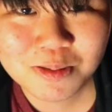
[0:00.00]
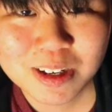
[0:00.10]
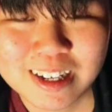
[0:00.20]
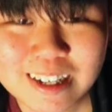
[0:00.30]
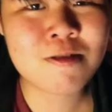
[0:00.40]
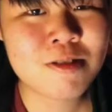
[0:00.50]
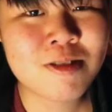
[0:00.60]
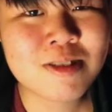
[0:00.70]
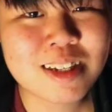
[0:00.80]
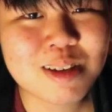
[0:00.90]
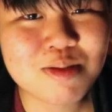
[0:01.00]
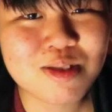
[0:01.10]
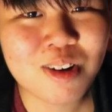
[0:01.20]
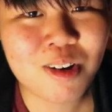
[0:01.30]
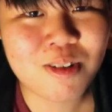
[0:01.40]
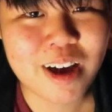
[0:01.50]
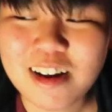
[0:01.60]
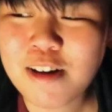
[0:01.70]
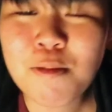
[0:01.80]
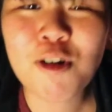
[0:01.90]
Because you don't seem to know that.
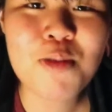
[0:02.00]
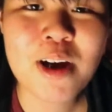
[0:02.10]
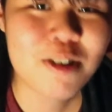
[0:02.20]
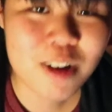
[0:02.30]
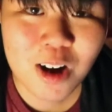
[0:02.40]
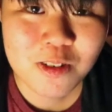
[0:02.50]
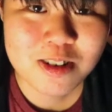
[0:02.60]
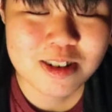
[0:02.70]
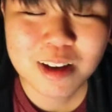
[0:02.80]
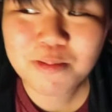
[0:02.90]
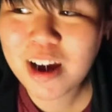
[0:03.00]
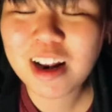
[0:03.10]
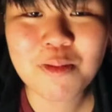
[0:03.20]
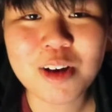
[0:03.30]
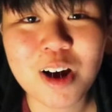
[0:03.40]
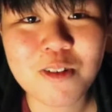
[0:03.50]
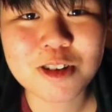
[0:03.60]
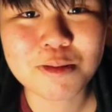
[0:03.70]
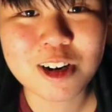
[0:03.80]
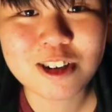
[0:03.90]
There are more piano covers and pen tapping covers
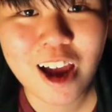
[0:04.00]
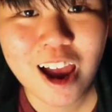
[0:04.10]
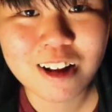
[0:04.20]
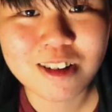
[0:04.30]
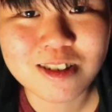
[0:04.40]
on my channel,